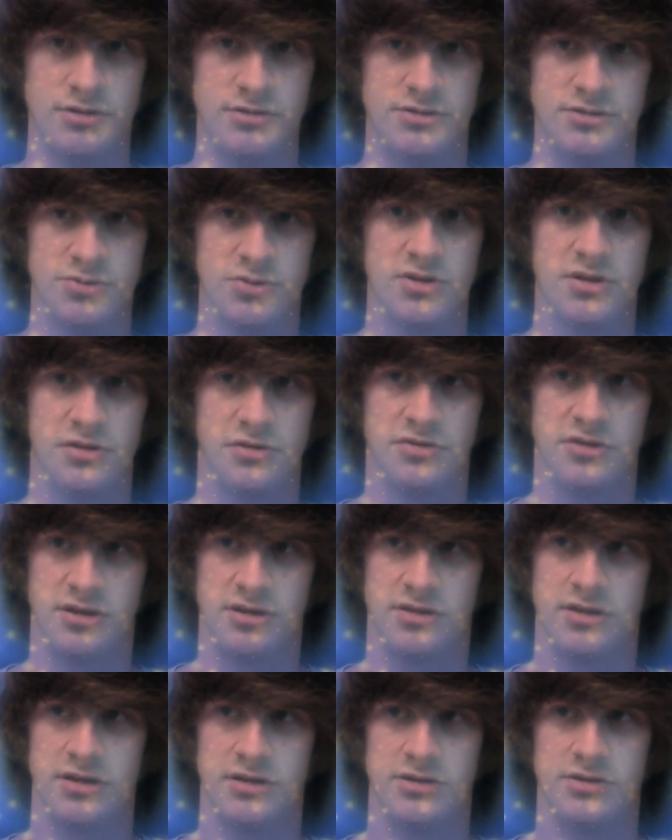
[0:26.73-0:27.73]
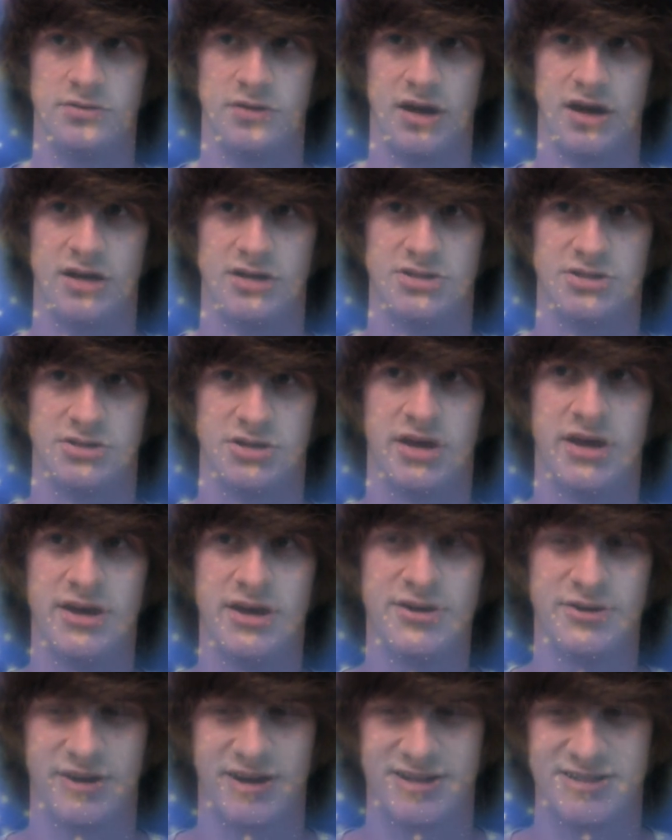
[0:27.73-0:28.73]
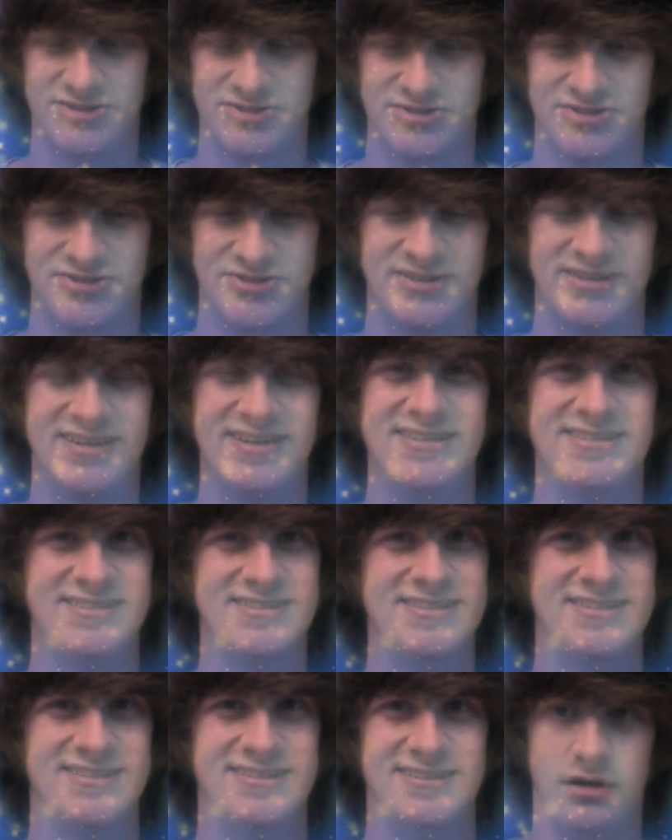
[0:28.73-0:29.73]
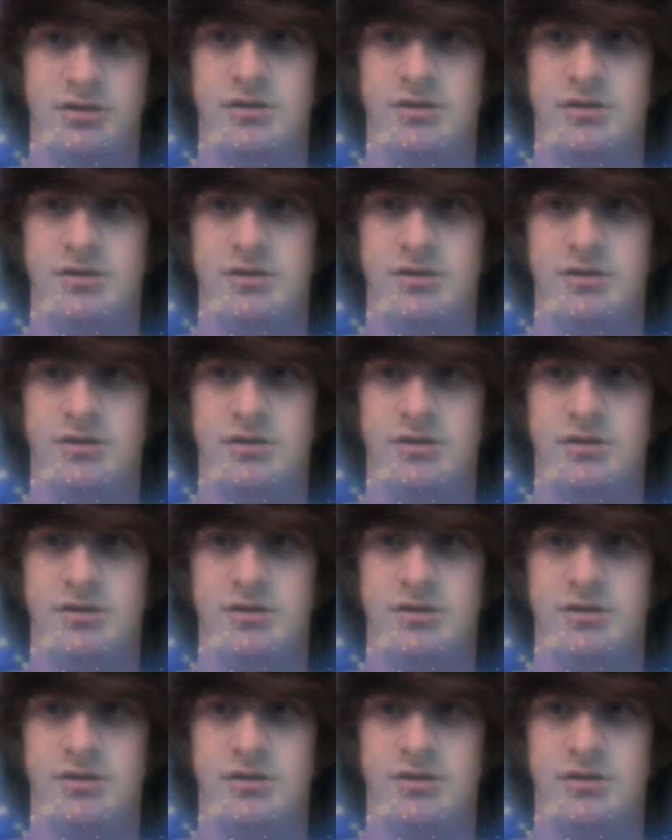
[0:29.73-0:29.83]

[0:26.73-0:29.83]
to really think that you actually you're actually turned 18.